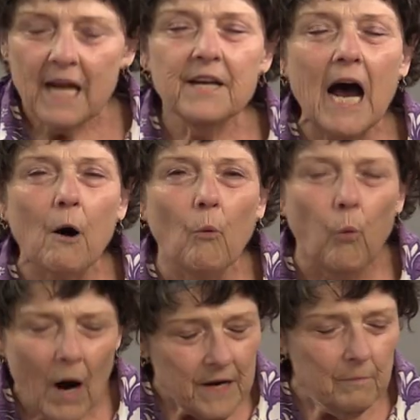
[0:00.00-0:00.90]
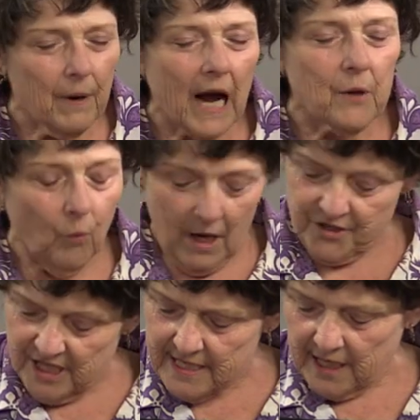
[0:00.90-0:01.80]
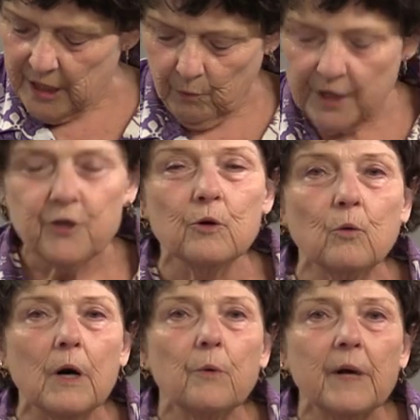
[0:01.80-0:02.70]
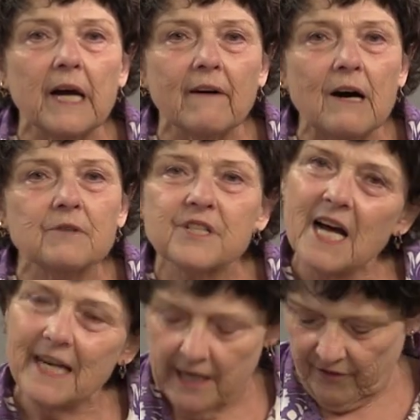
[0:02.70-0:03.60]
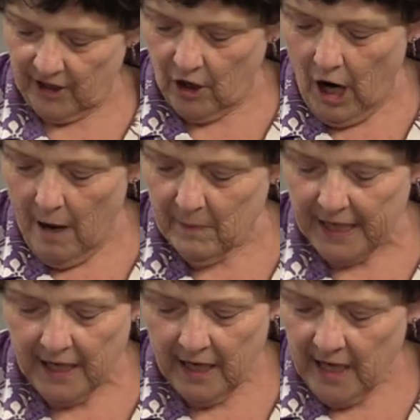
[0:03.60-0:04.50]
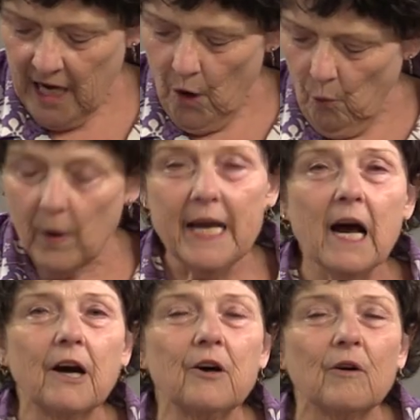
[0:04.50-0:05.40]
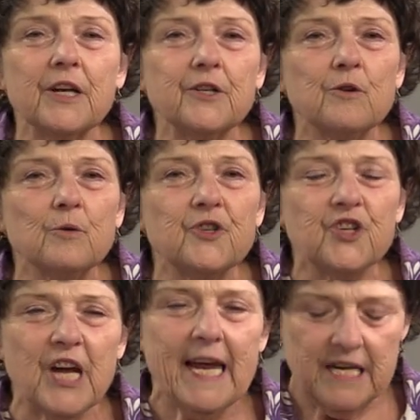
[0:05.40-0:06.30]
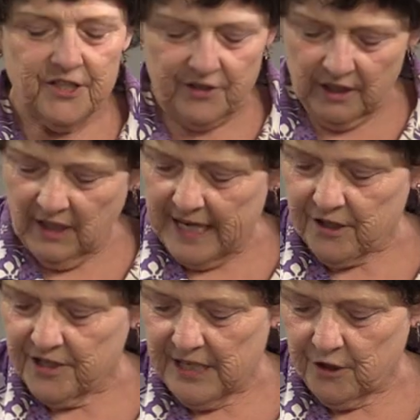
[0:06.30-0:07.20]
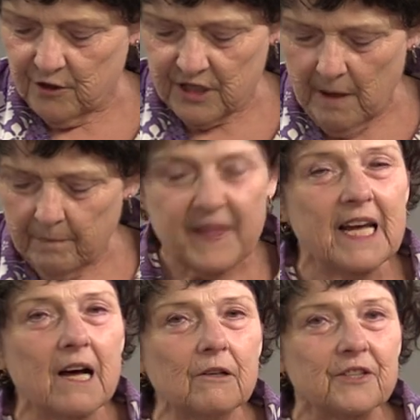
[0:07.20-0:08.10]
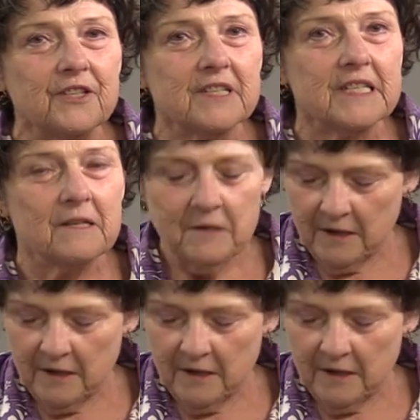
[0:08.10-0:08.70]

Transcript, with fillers: Now, one by one, just like we do when we are outside at the common, we are going to change the letters into something else.